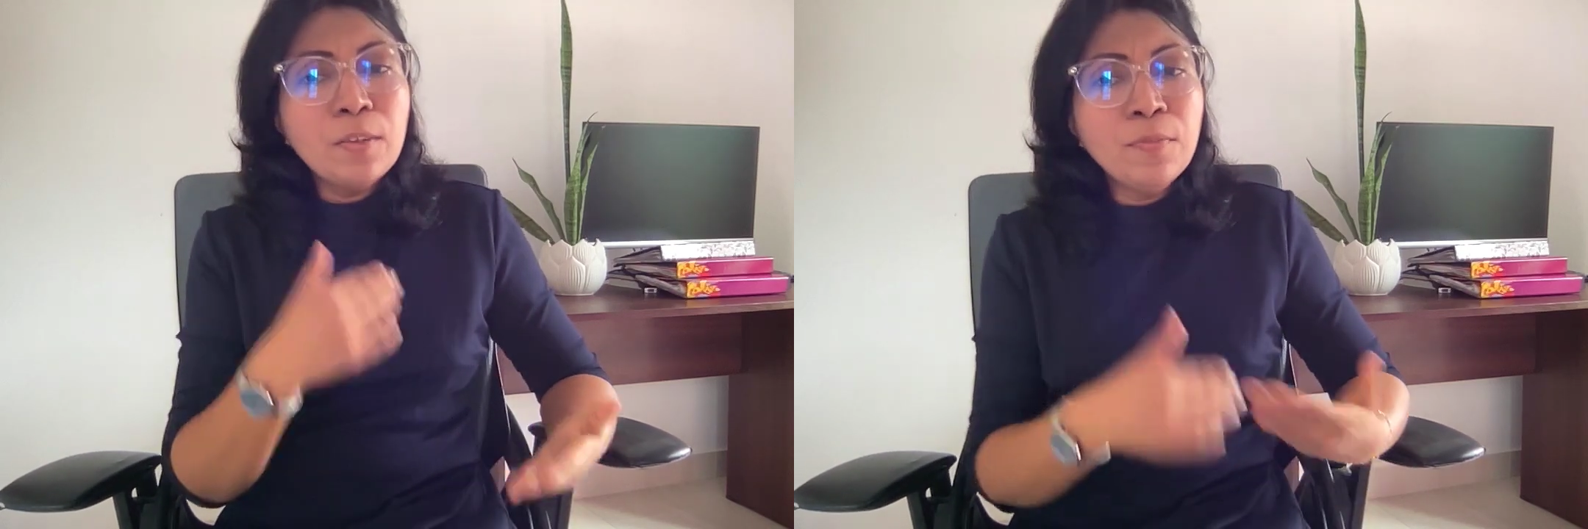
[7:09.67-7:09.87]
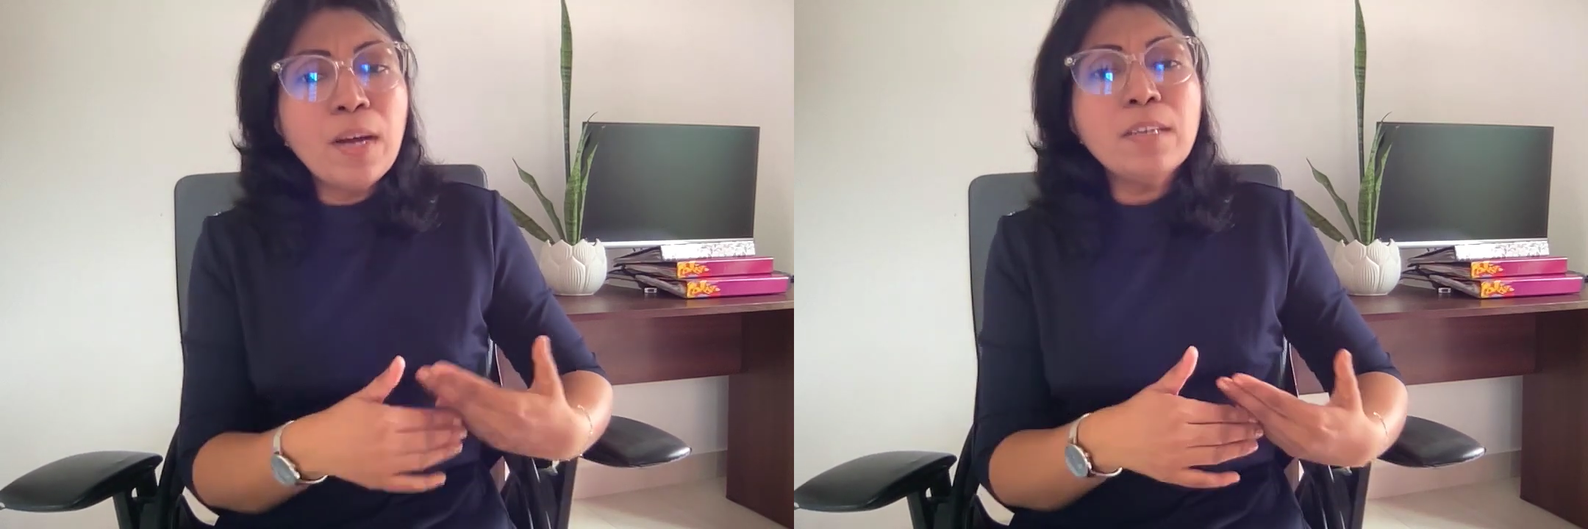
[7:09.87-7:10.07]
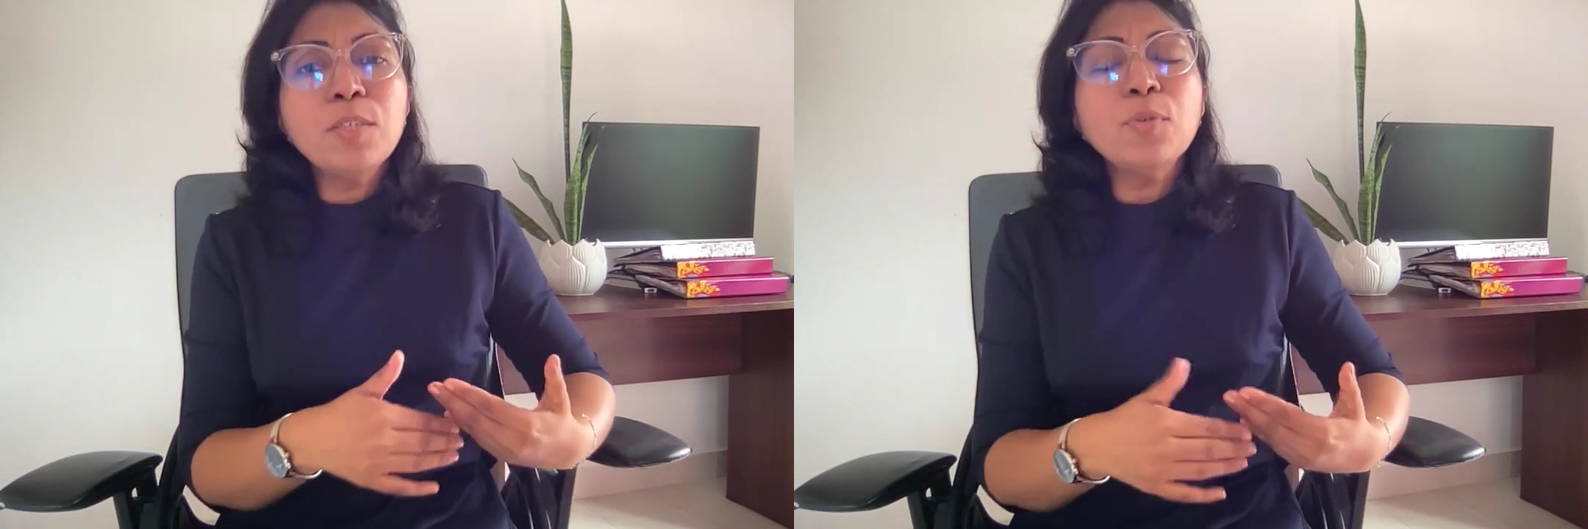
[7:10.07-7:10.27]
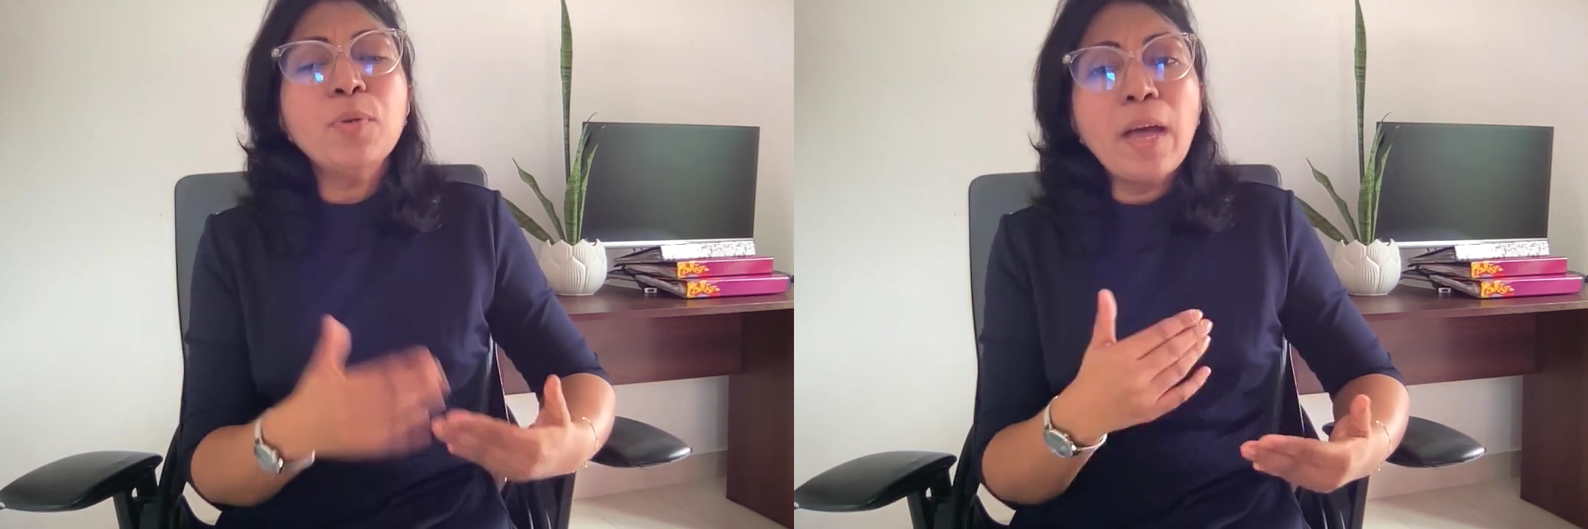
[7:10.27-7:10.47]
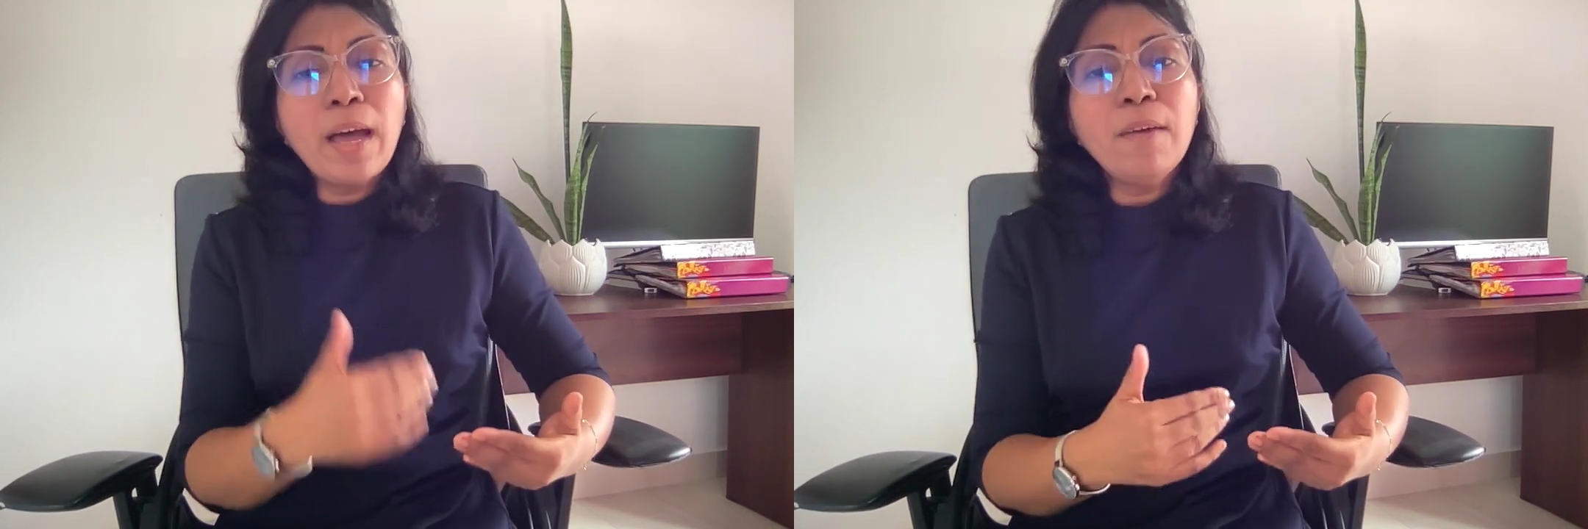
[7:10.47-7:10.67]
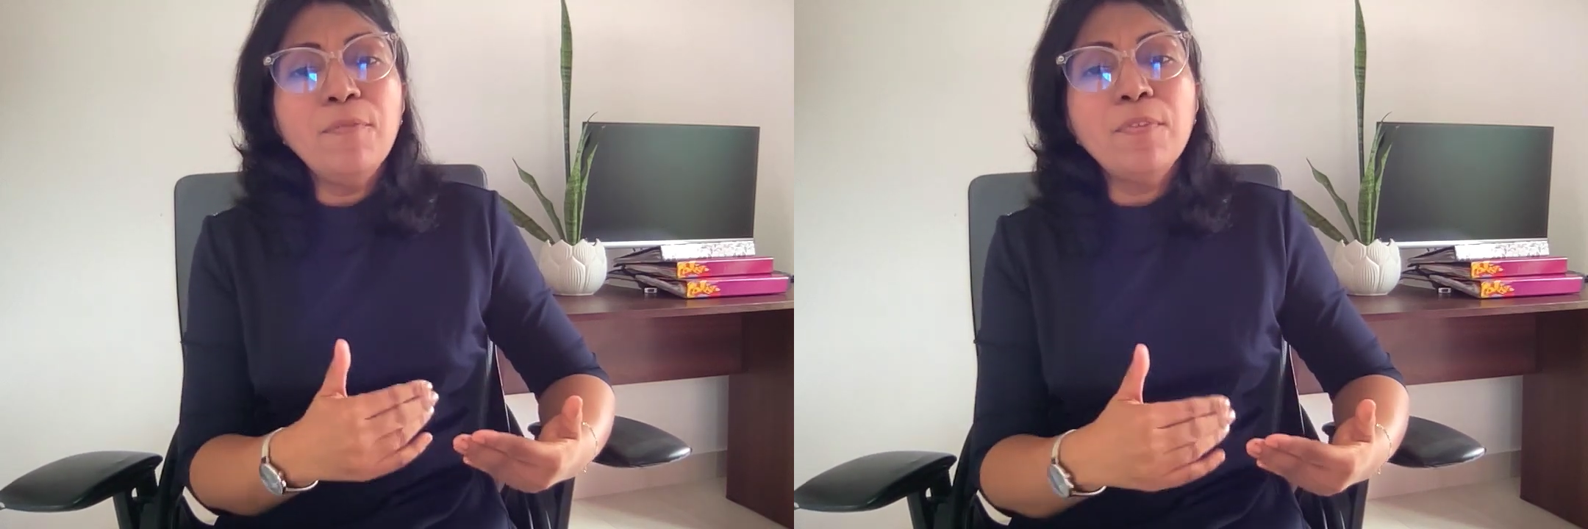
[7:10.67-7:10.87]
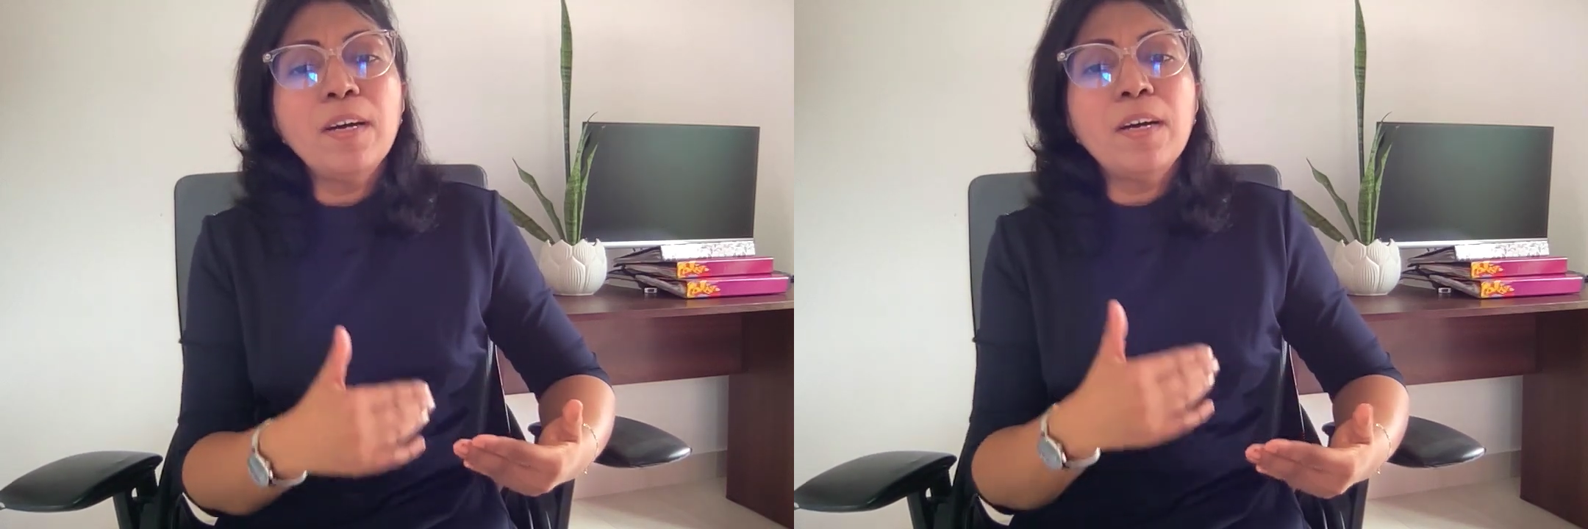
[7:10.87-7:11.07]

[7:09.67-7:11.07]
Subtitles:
ones who have